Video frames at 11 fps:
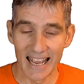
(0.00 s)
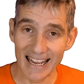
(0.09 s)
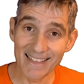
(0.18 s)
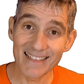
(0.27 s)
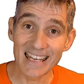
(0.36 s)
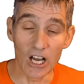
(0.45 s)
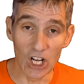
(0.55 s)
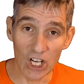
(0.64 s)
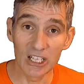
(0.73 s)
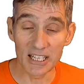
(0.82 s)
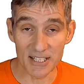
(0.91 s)
In the
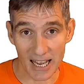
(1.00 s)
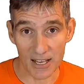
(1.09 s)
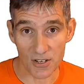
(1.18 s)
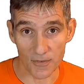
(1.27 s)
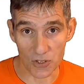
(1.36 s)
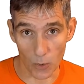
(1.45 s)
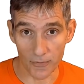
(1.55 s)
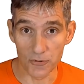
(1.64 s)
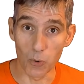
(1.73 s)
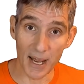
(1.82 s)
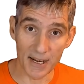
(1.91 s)
early days of
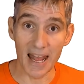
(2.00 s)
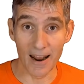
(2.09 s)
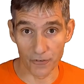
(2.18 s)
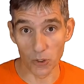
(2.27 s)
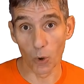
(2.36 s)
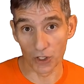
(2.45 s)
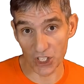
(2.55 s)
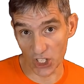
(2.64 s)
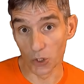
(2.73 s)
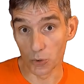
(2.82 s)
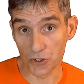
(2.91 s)
Zwift, when everyone
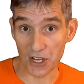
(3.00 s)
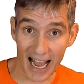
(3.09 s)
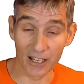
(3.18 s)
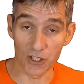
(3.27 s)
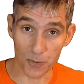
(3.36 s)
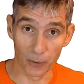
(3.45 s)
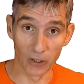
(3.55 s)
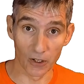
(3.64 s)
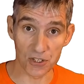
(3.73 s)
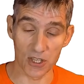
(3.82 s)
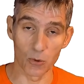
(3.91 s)
used Ant Plus,